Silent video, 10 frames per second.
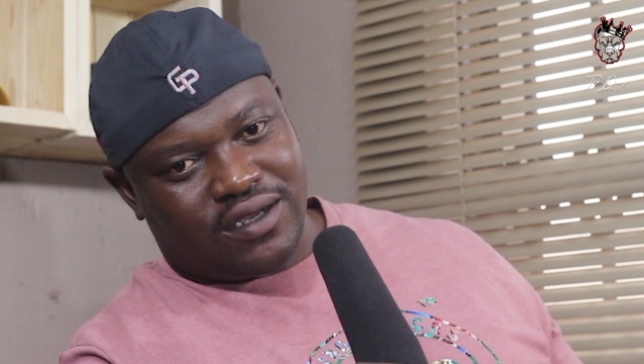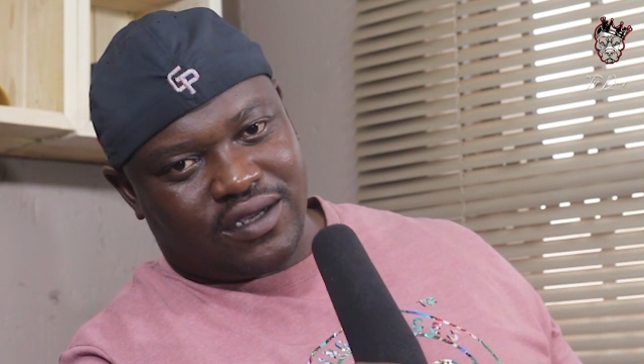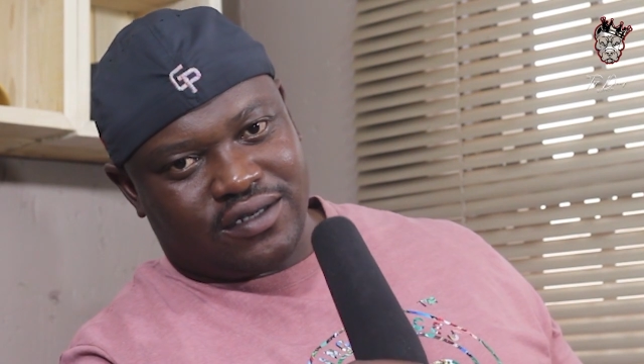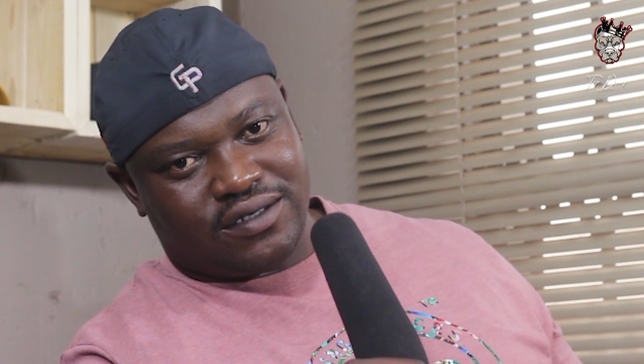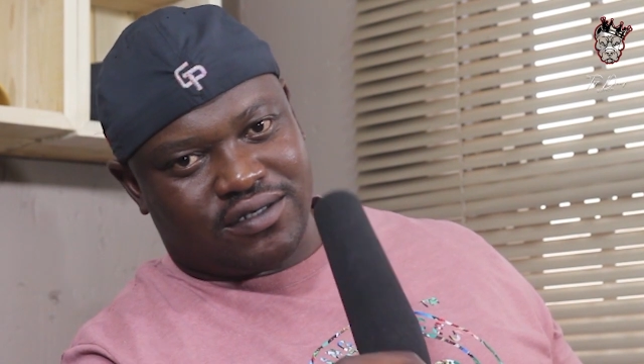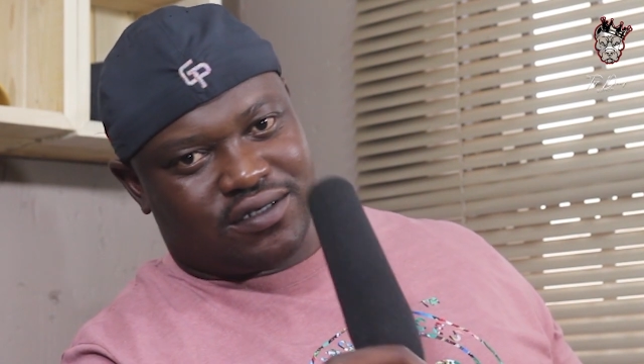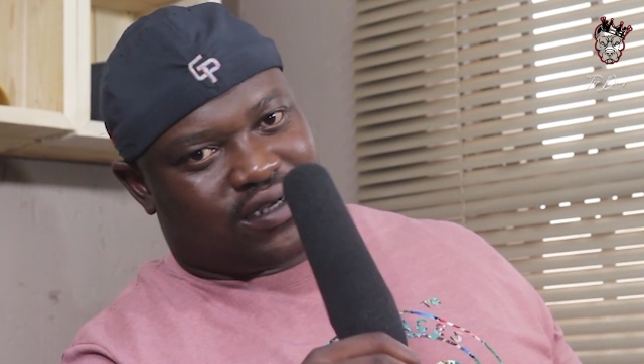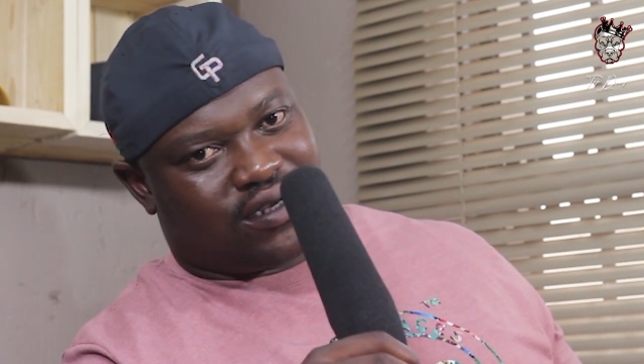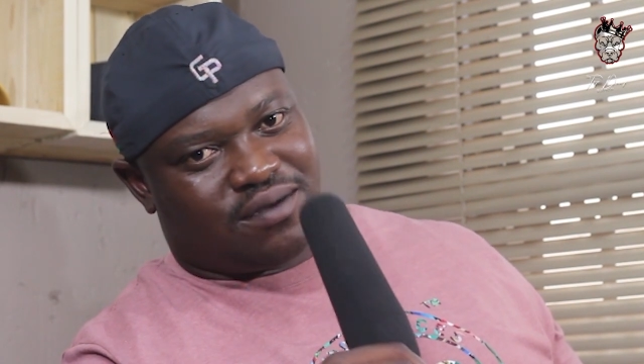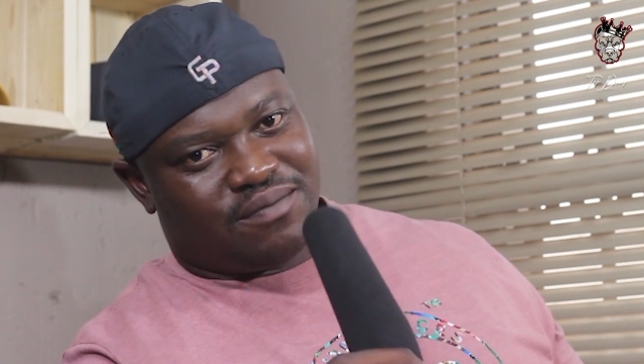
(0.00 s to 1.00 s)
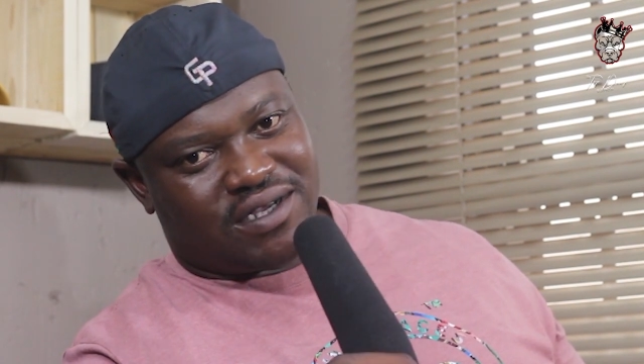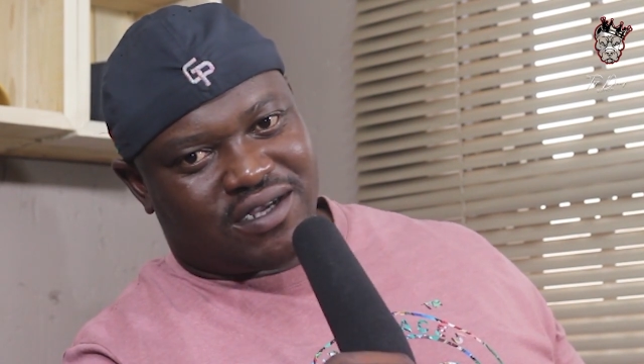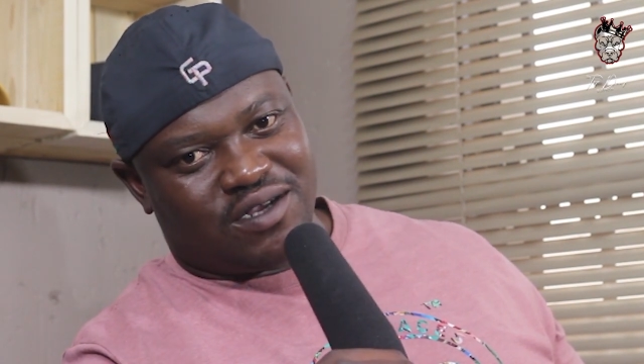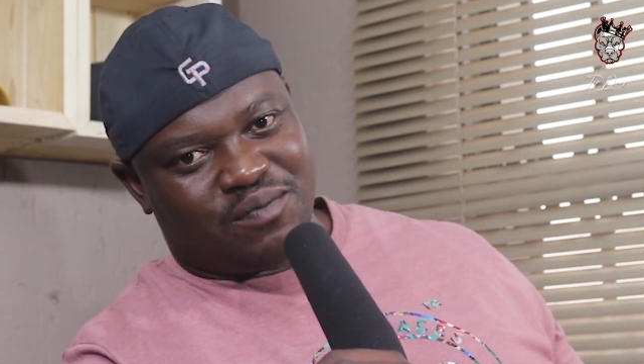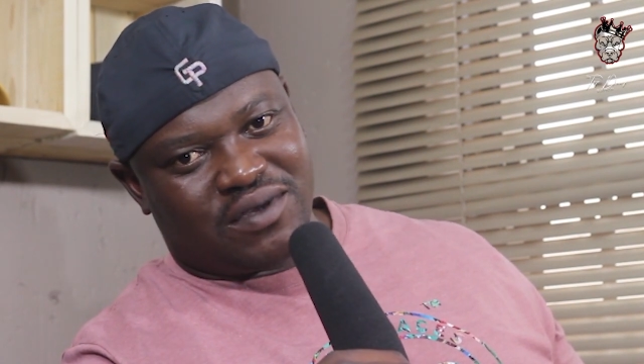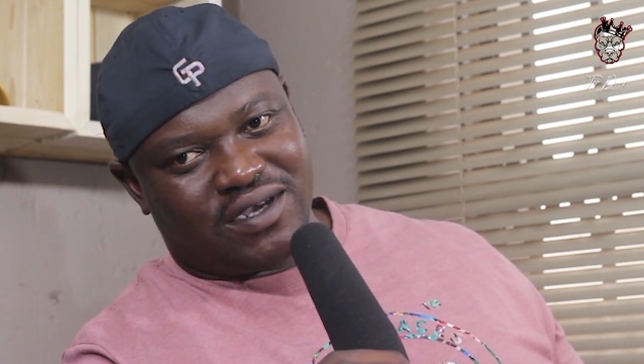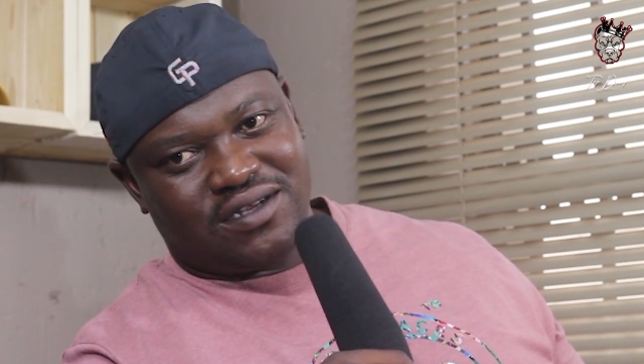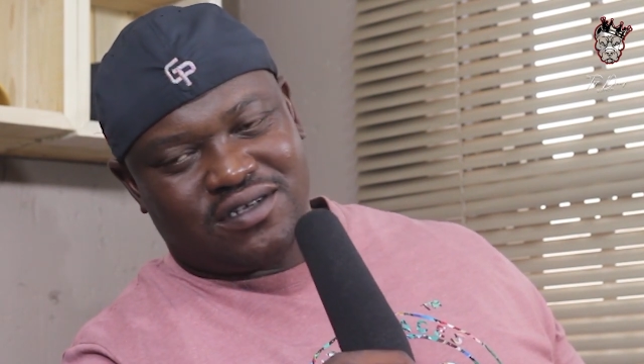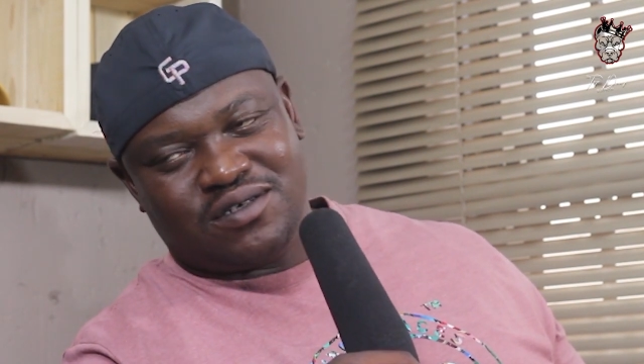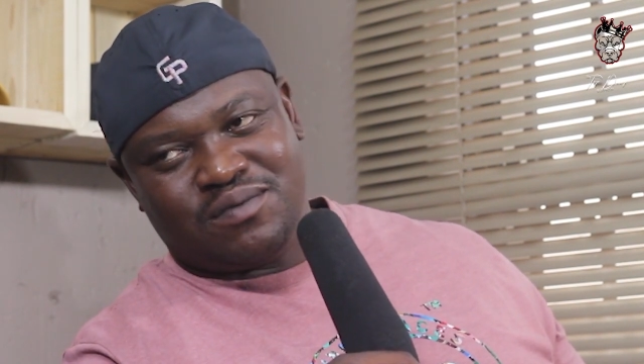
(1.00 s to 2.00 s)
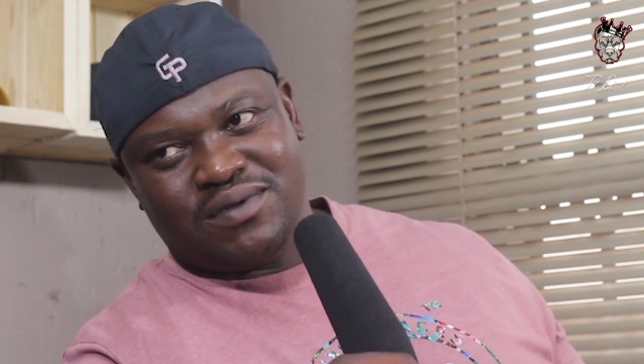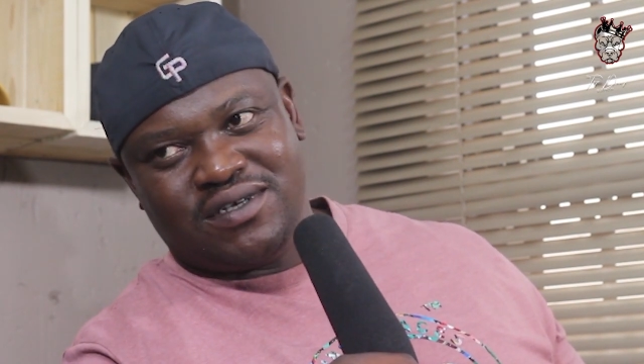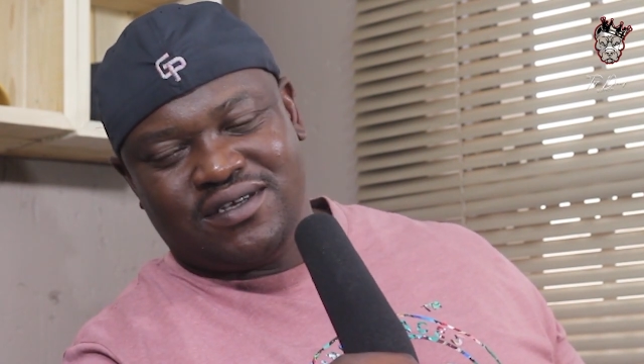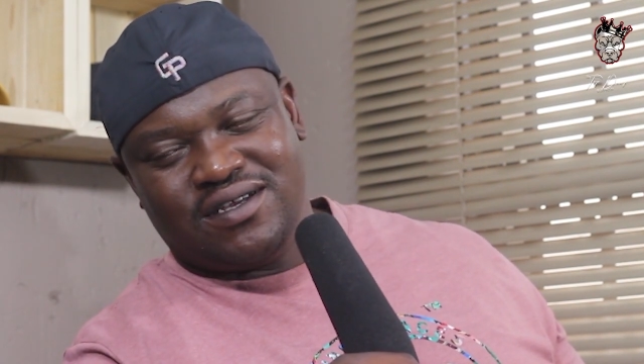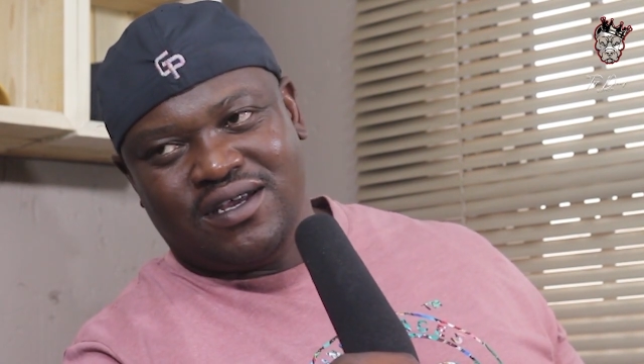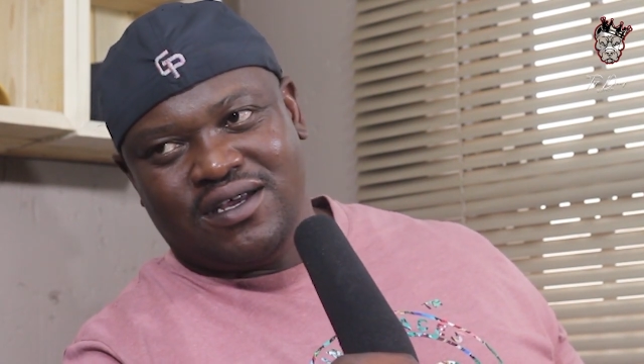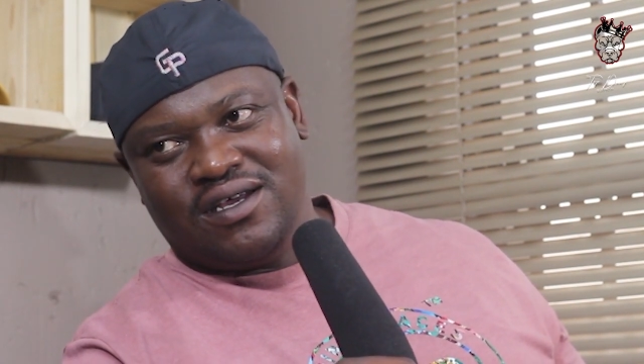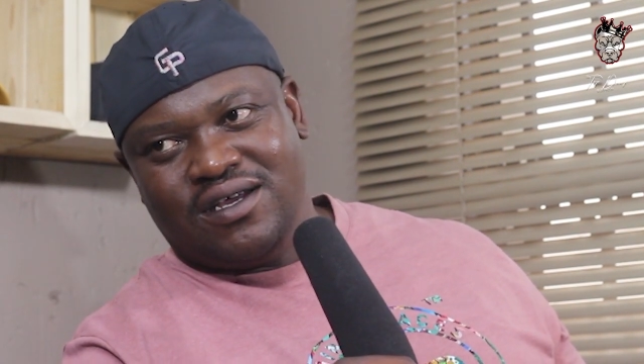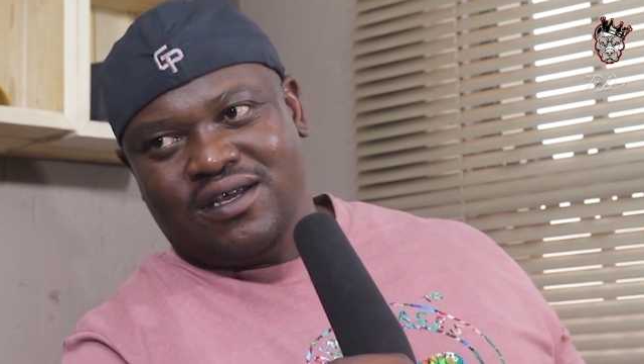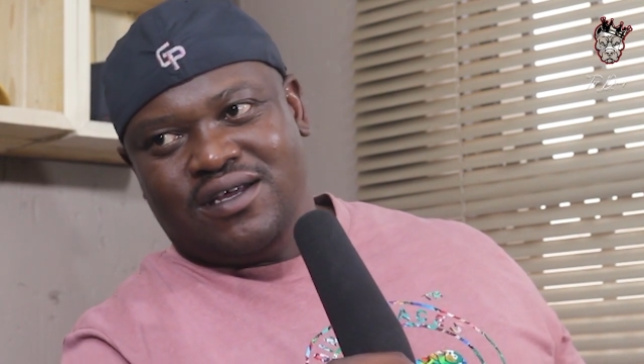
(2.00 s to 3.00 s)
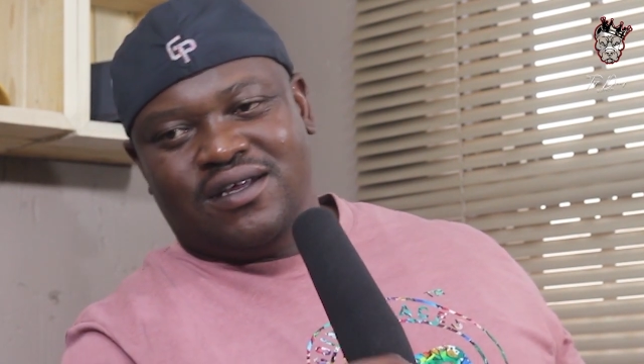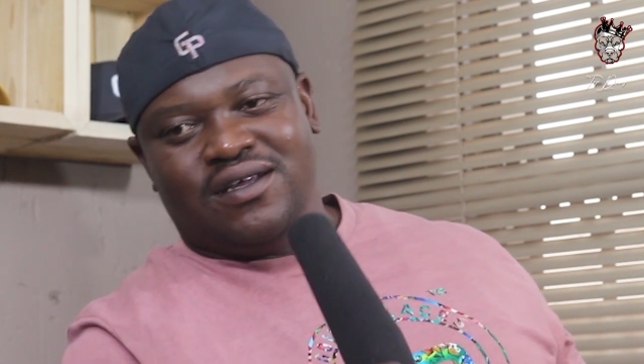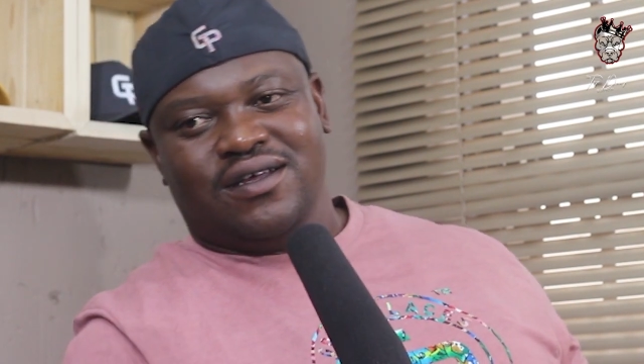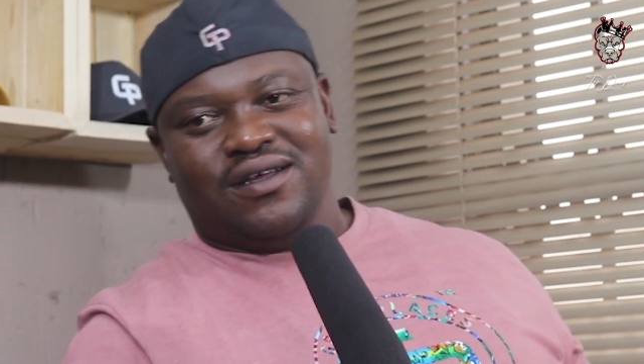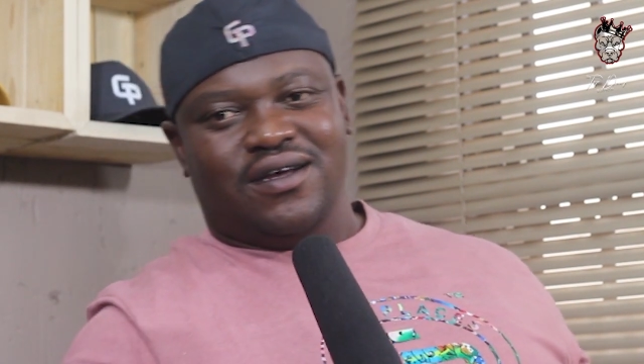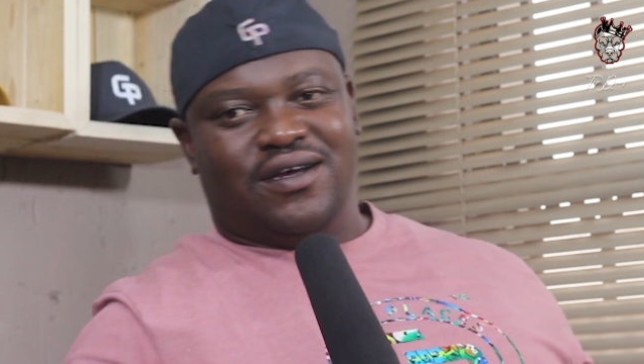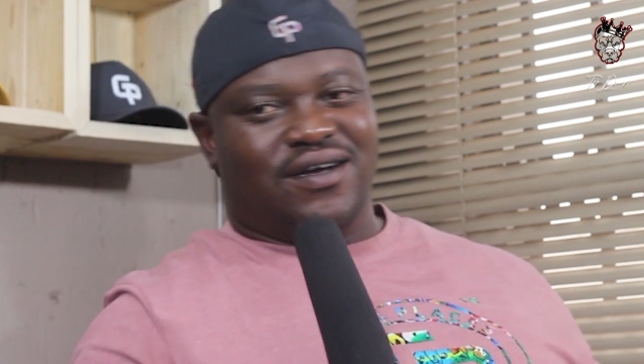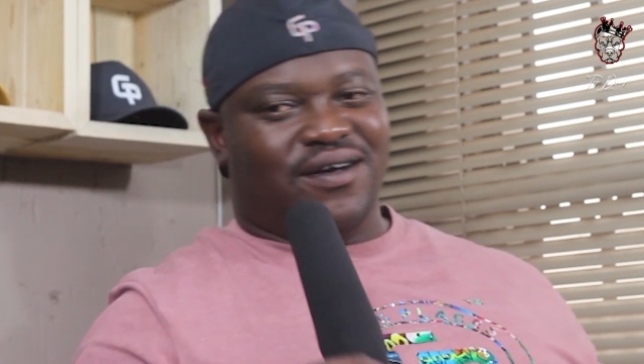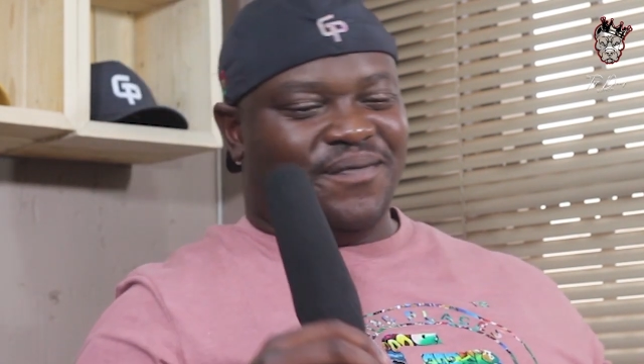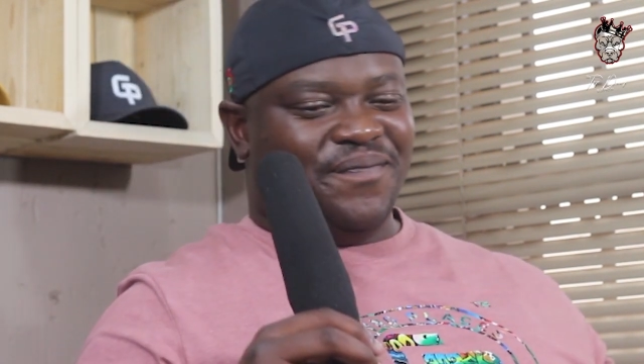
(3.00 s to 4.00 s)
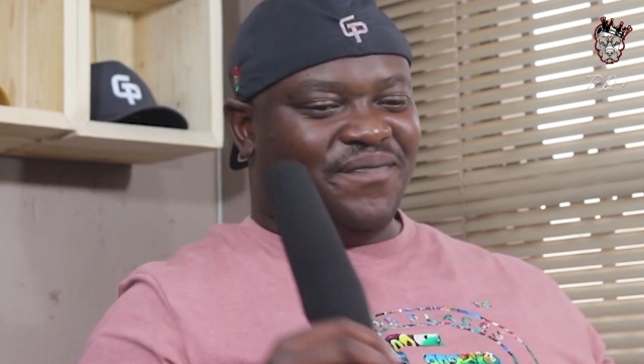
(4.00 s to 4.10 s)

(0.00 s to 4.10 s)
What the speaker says: and yeah, I'm the guy behind the GP. I